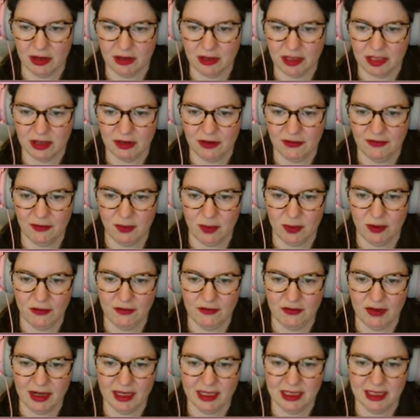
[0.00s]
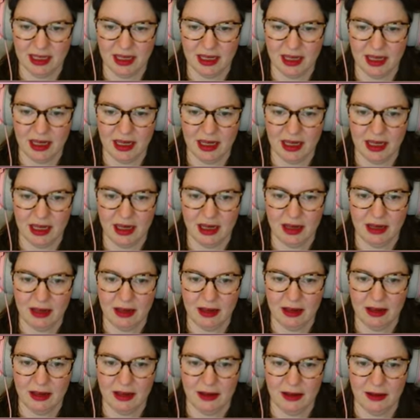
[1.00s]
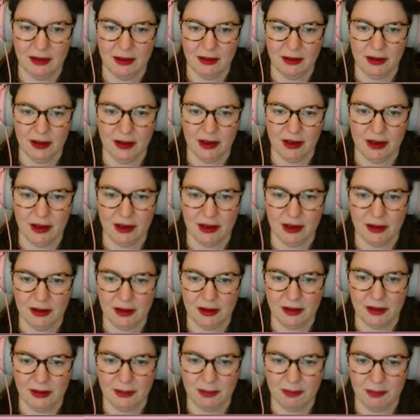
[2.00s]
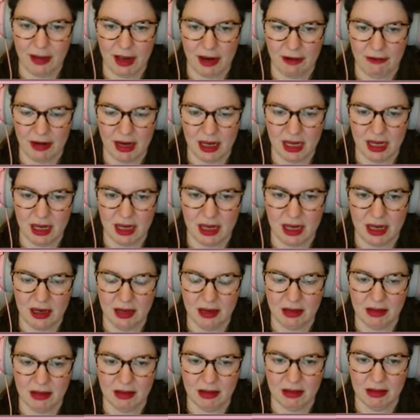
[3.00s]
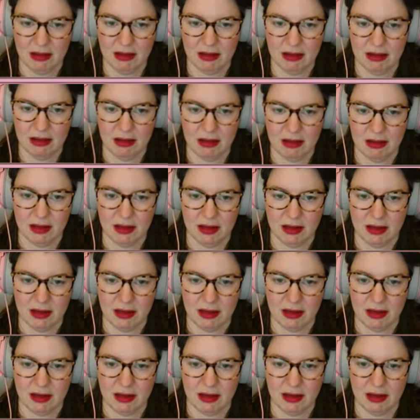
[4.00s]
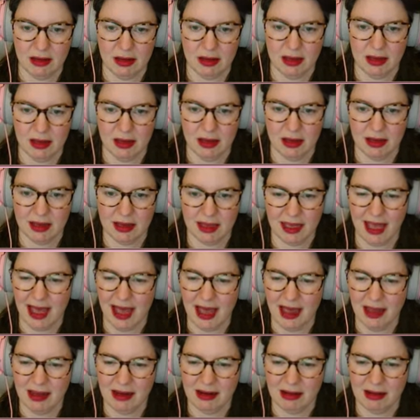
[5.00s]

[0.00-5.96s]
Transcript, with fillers: So if we've got Felicity, Mary, Cat,